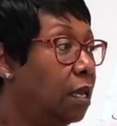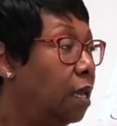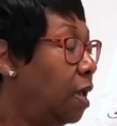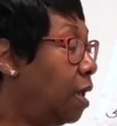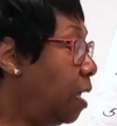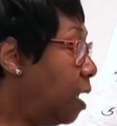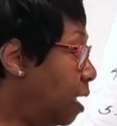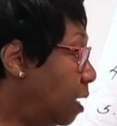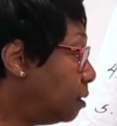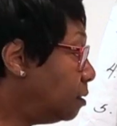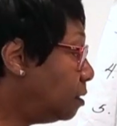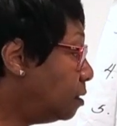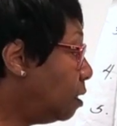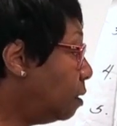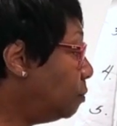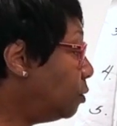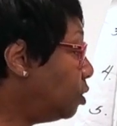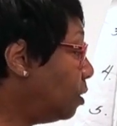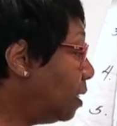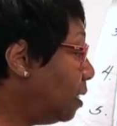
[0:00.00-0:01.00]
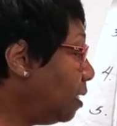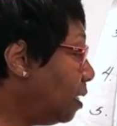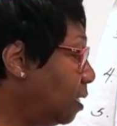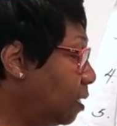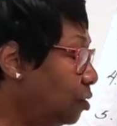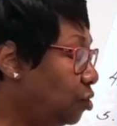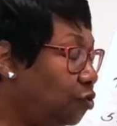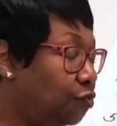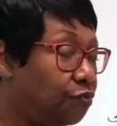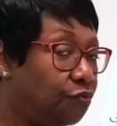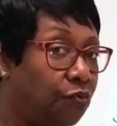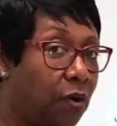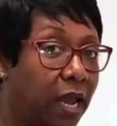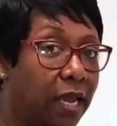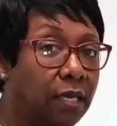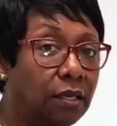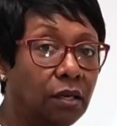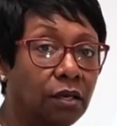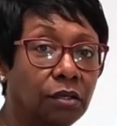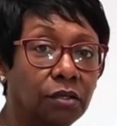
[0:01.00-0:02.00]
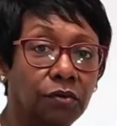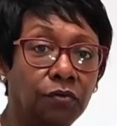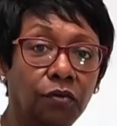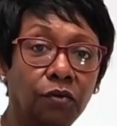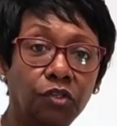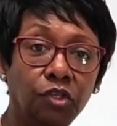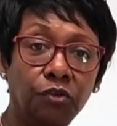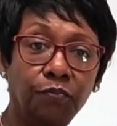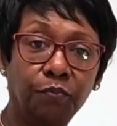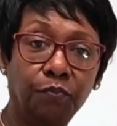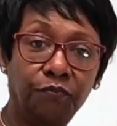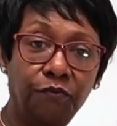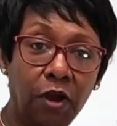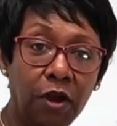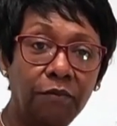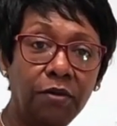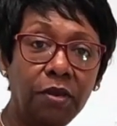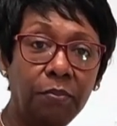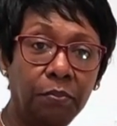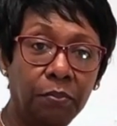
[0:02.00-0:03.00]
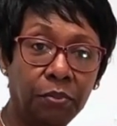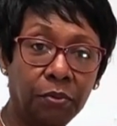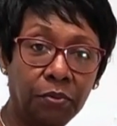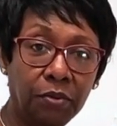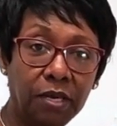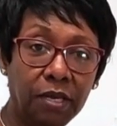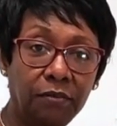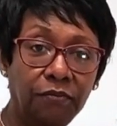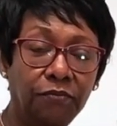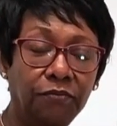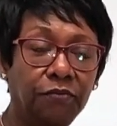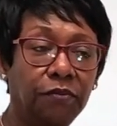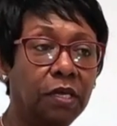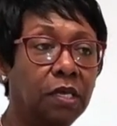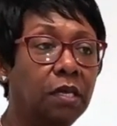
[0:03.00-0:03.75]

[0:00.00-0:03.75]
I asked them to each write a very brief